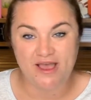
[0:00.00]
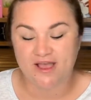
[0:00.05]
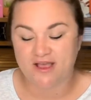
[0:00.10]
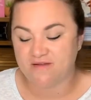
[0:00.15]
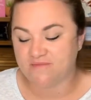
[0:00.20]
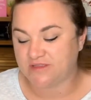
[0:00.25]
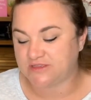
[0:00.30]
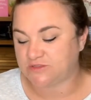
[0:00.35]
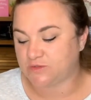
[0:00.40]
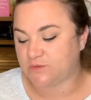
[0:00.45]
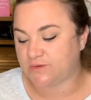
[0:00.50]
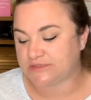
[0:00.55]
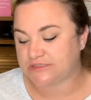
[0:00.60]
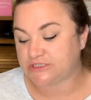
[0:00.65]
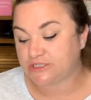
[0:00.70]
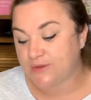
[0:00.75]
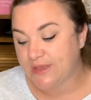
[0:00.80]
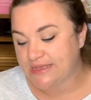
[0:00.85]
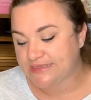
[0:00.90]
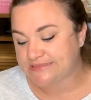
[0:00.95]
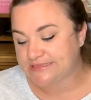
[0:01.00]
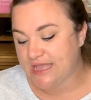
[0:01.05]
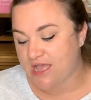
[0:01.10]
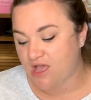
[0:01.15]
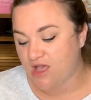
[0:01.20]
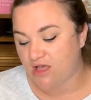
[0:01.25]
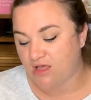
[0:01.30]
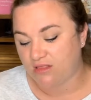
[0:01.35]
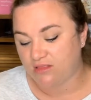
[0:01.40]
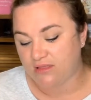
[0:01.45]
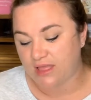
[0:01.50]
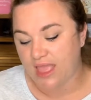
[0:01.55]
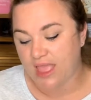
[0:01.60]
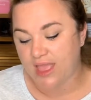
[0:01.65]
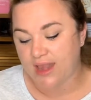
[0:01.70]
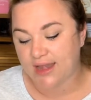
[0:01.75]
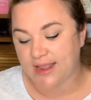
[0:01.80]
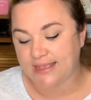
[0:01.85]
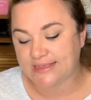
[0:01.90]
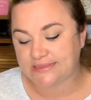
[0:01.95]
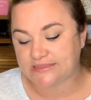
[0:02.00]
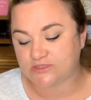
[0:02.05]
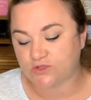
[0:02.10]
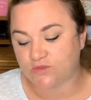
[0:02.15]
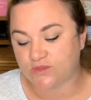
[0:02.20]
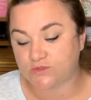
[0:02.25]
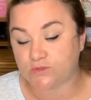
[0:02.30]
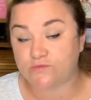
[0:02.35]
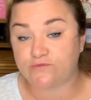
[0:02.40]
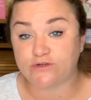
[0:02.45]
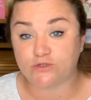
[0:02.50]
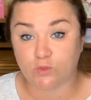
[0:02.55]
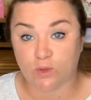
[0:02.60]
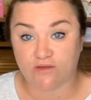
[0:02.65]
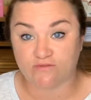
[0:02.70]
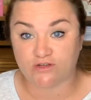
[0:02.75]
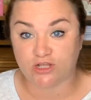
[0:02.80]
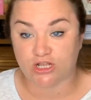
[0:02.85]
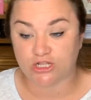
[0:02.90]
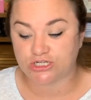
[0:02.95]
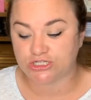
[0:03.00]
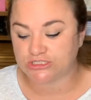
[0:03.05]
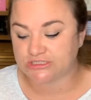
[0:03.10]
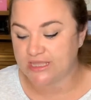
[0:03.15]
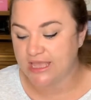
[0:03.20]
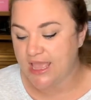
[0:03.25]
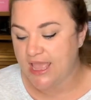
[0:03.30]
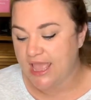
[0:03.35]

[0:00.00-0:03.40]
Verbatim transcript: Um, this one was a 2XL and I sold this one for $12.